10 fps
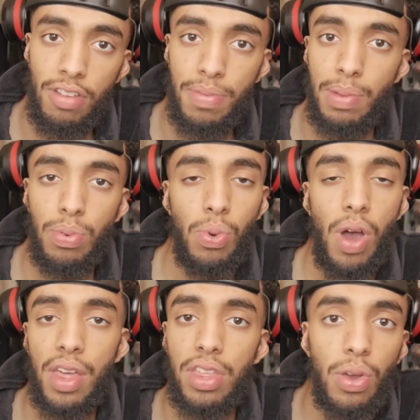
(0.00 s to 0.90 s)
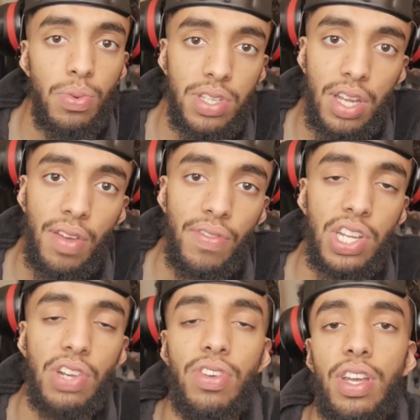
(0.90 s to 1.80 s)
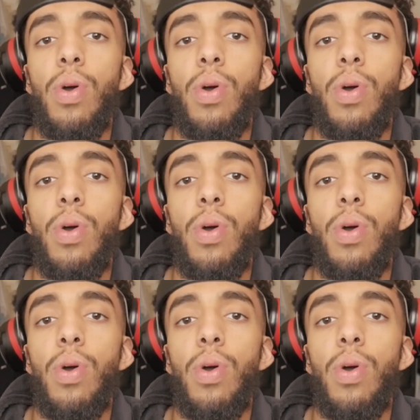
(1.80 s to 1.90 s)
of people will either go into another degree,